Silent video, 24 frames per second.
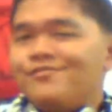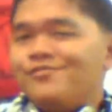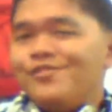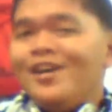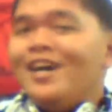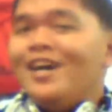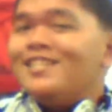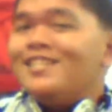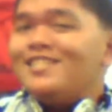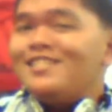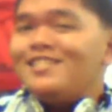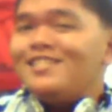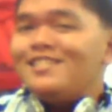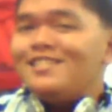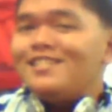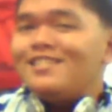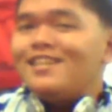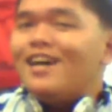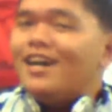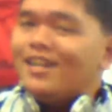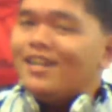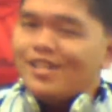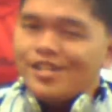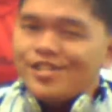thus
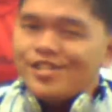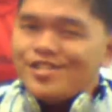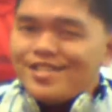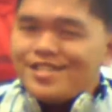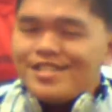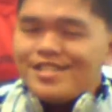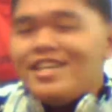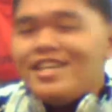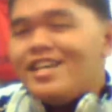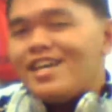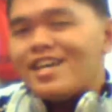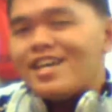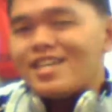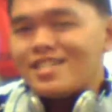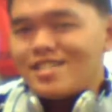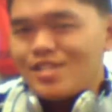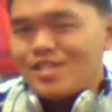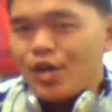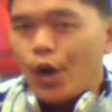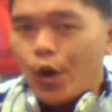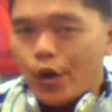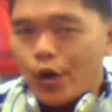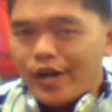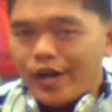the
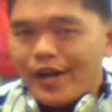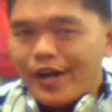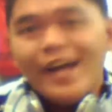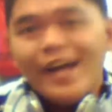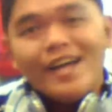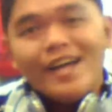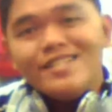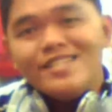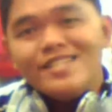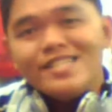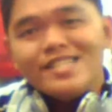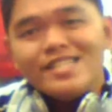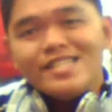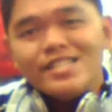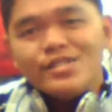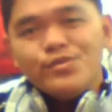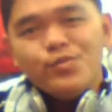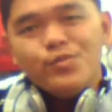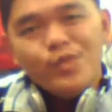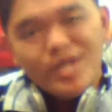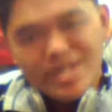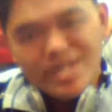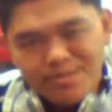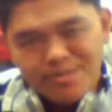CSRS
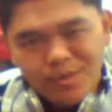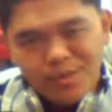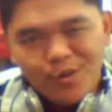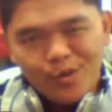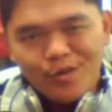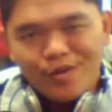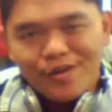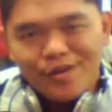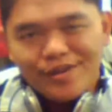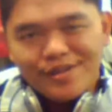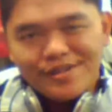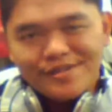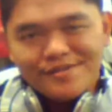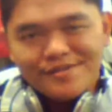was born.